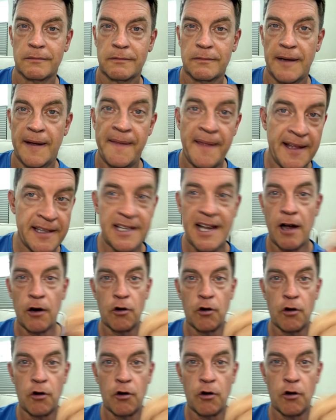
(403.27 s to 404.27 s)
And that's how
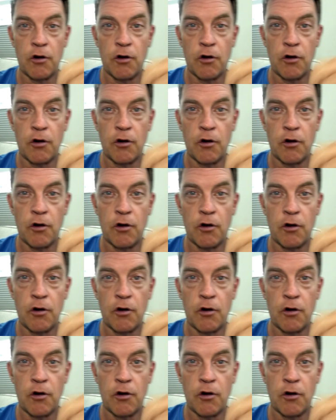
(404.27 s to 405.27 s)
Chris Rock blew
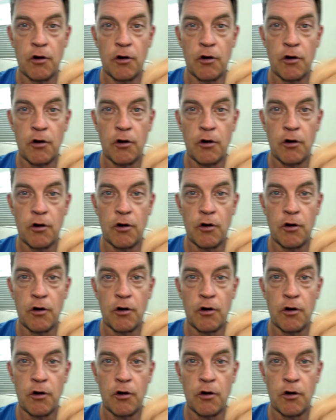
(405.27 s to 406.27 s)
up. Chris Rock blew up
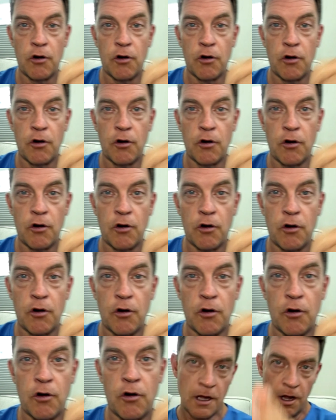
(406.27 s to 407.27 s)
because of his talent,
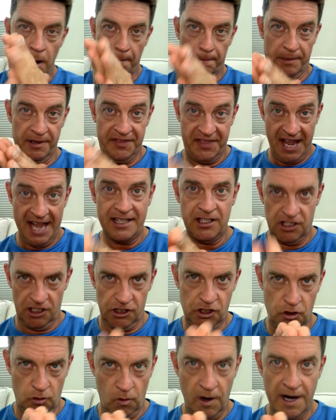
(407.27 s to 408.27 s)
but that
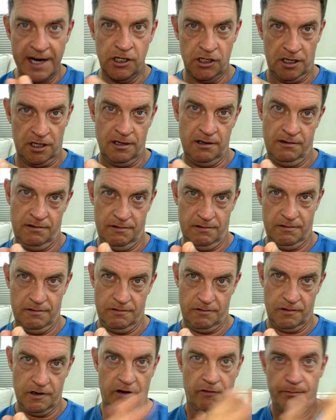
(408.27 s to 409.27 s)
situation
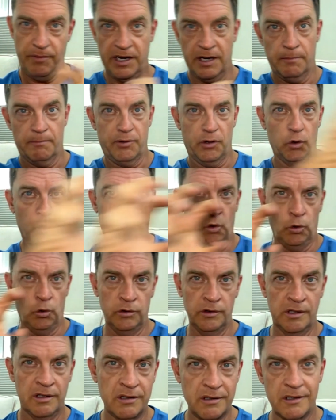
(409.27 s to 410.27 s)
of being
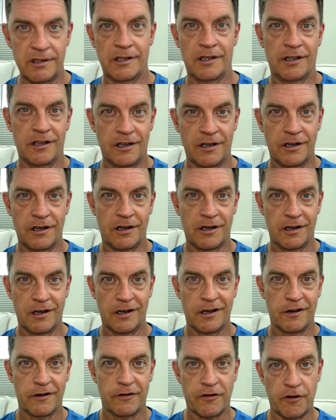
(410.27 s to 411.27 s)
pulled
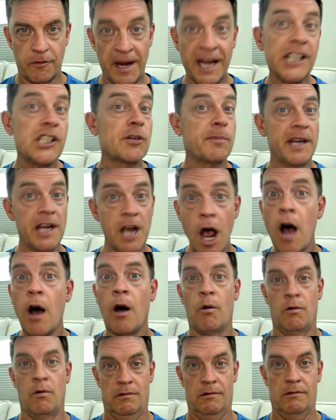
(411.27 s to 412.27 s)
from HBO